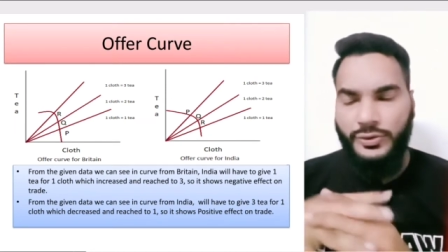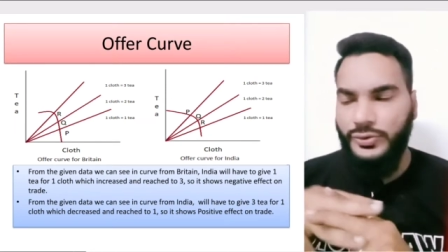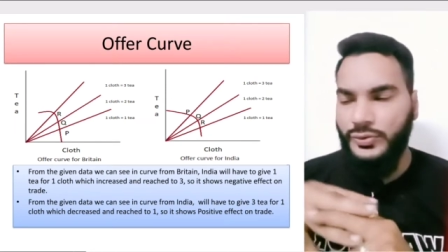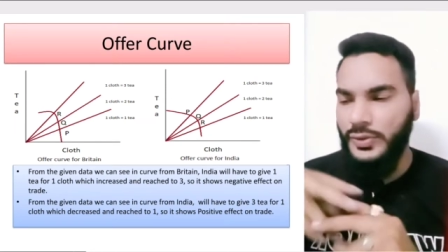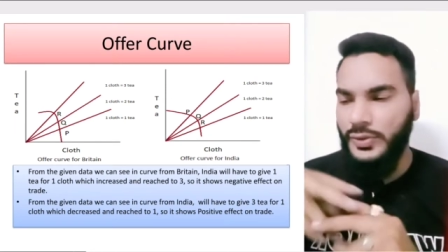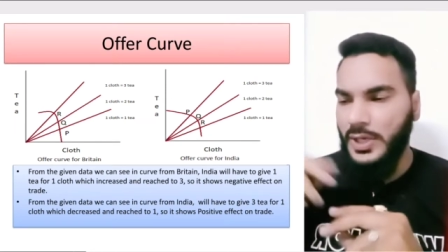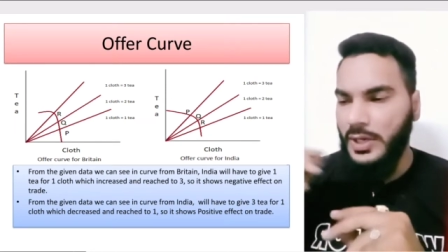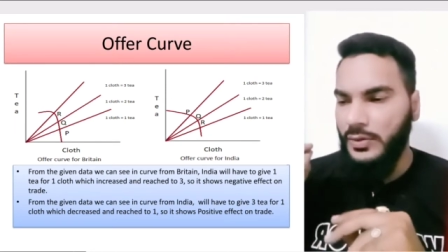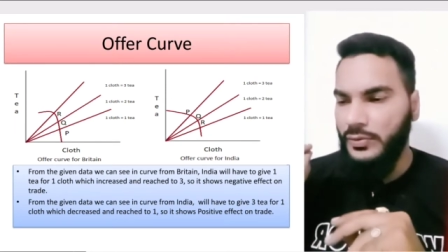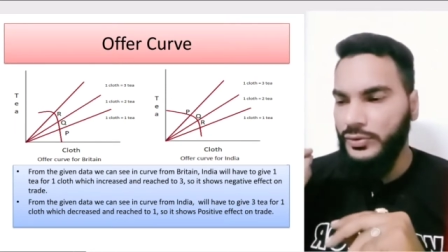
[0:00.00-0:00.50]
So
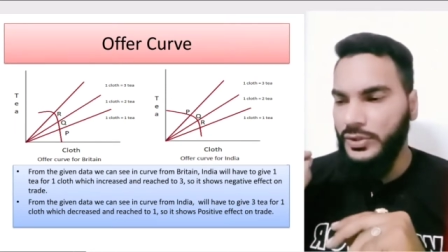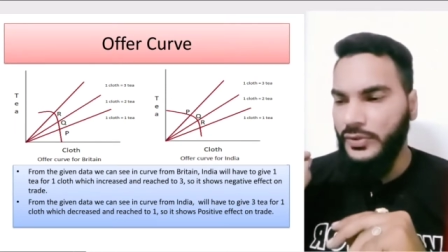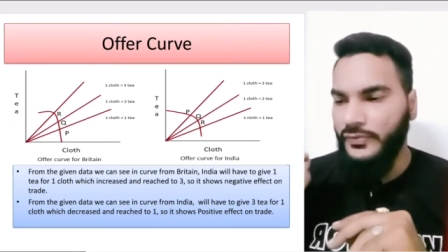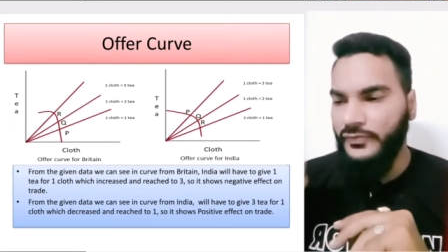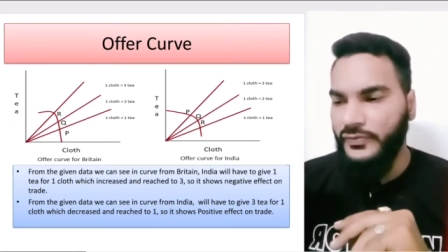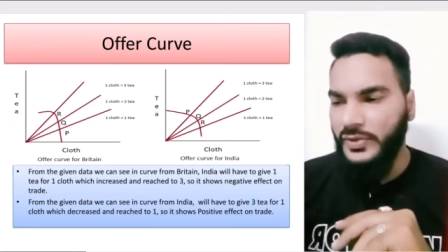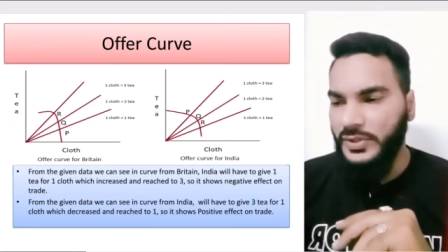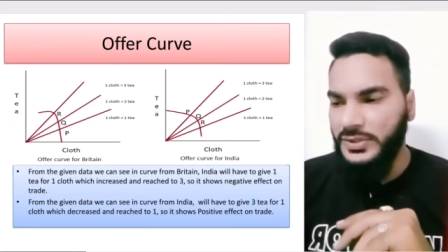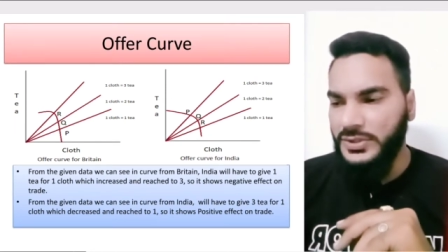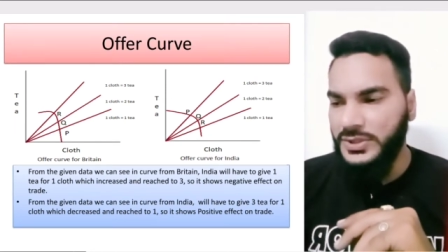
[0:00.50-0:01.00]
now the
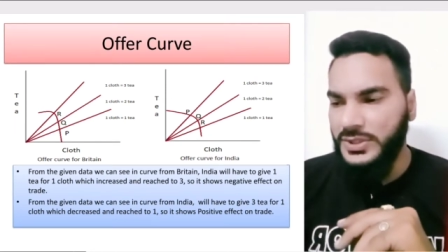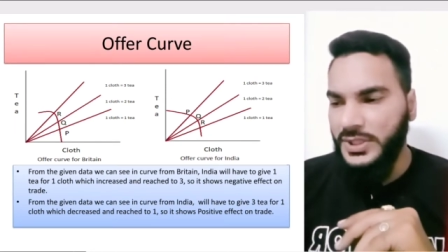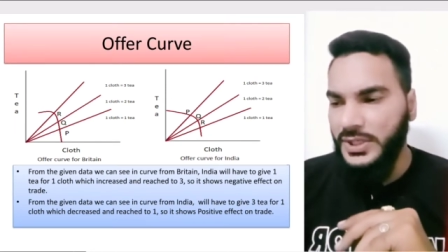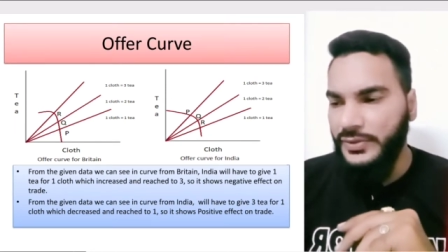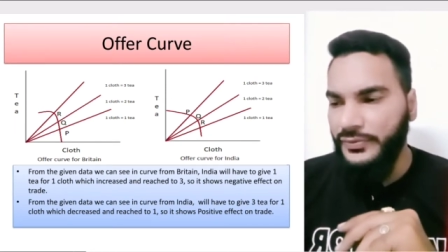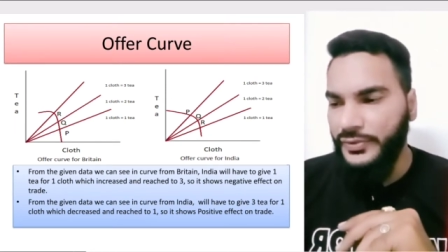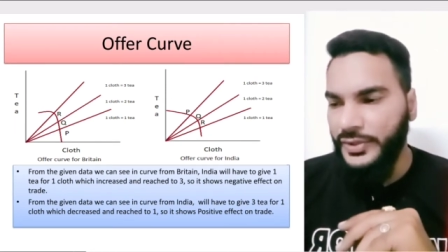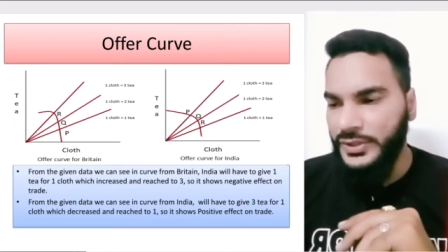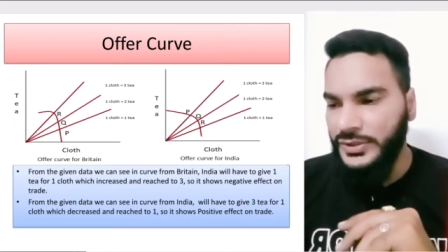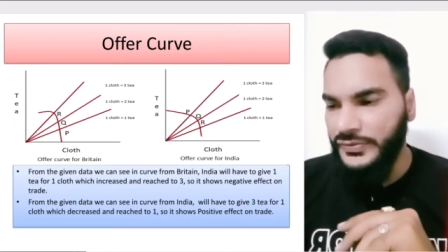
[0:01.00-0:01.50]
first
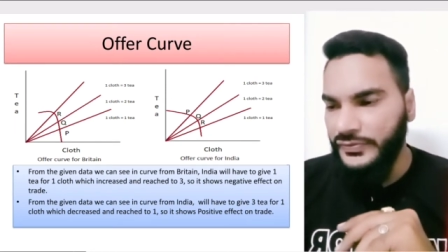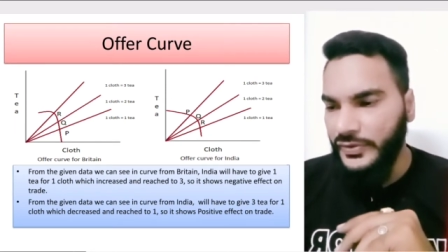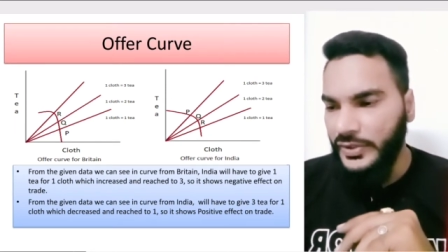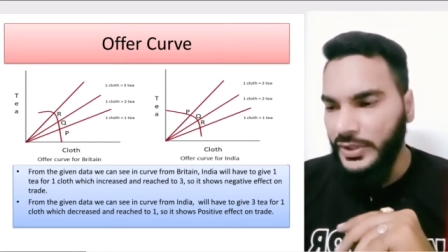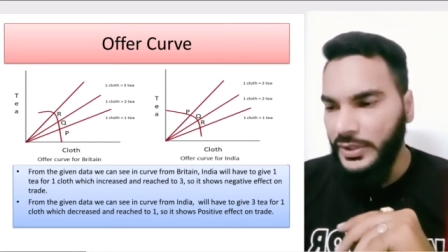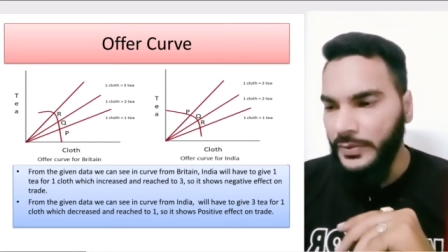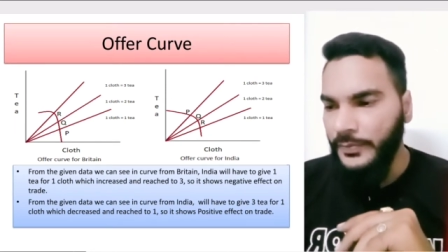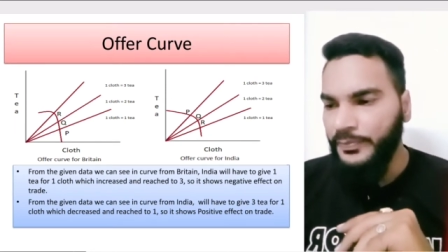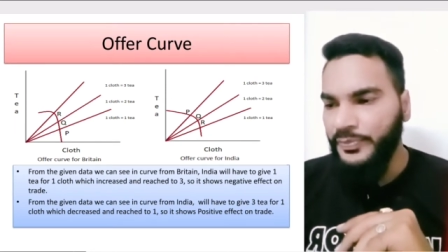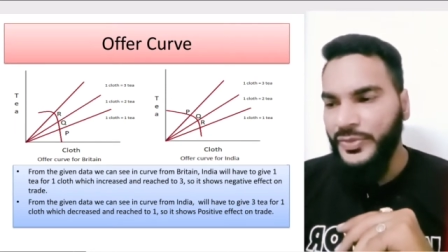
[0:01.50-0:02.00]
curve is
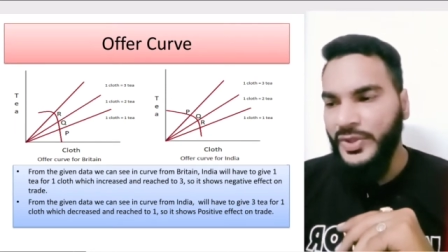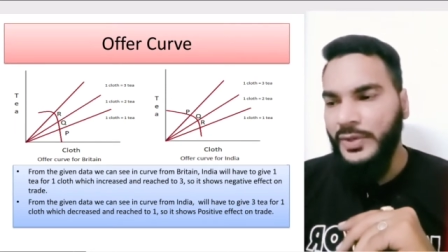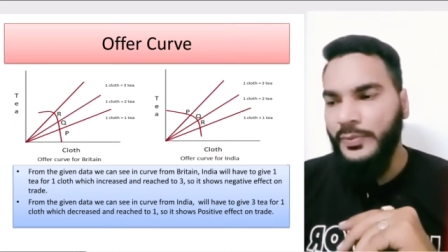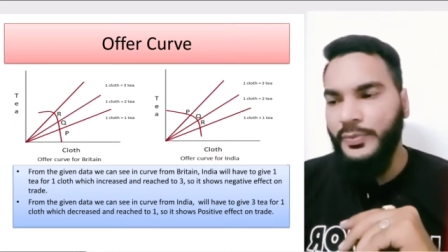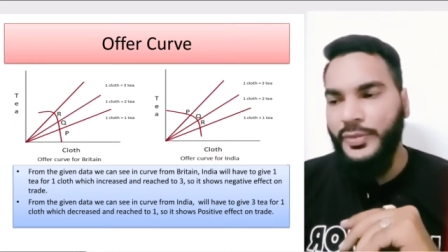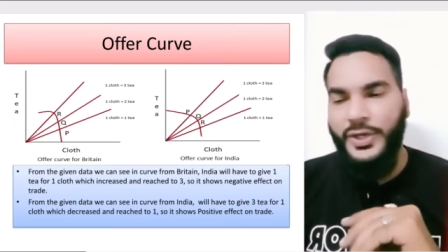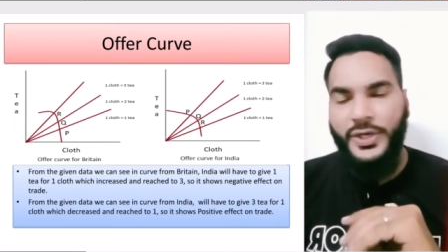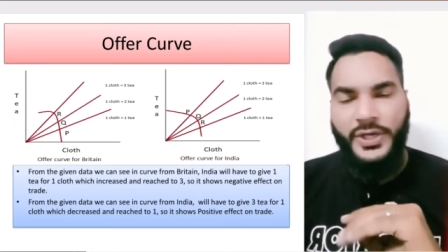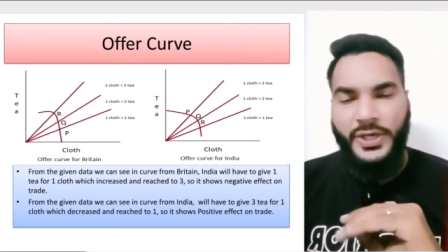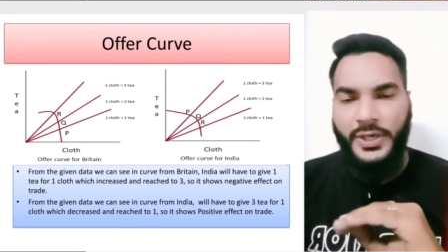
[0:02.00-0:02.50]
for
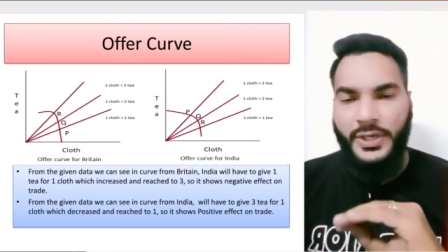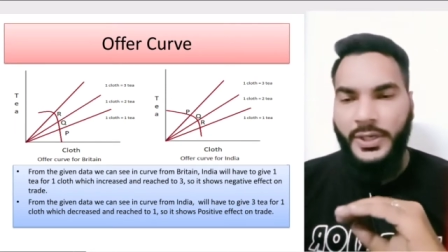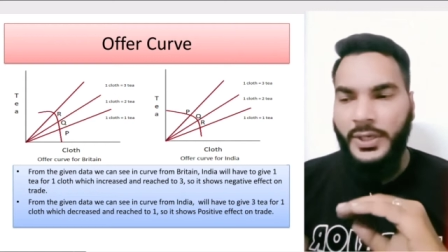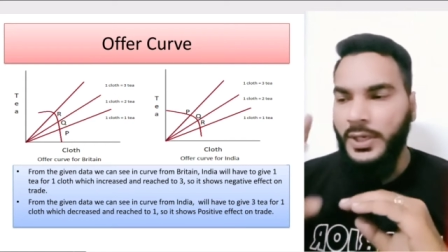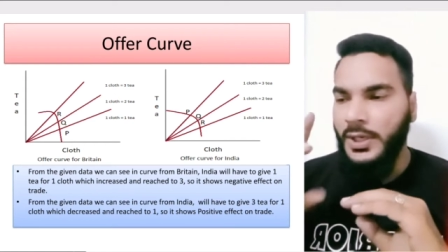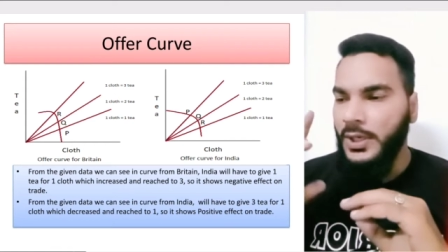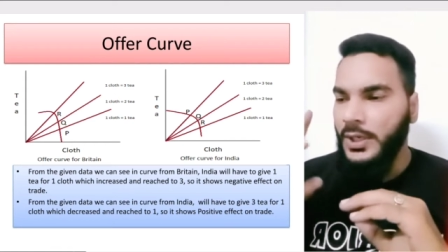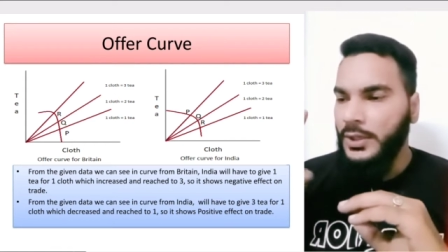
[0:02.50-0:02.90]
Britain.